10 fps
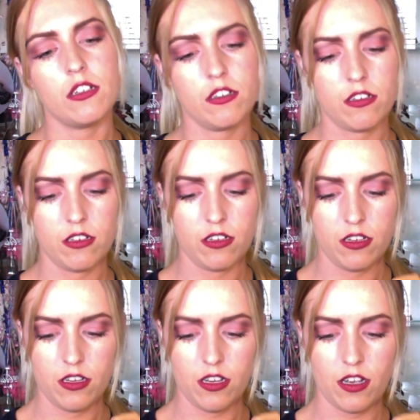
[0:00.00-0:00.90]

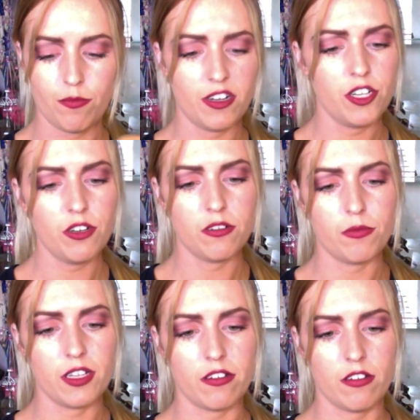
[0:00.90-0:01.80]
I'm pretty sure it will
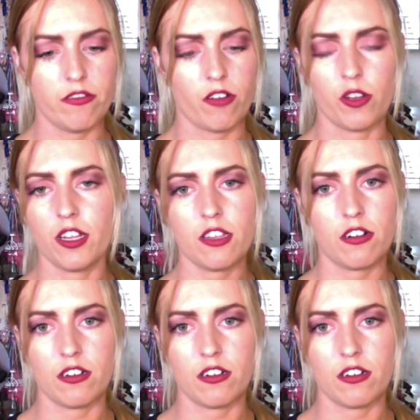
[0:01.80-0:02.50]
be a faux leather.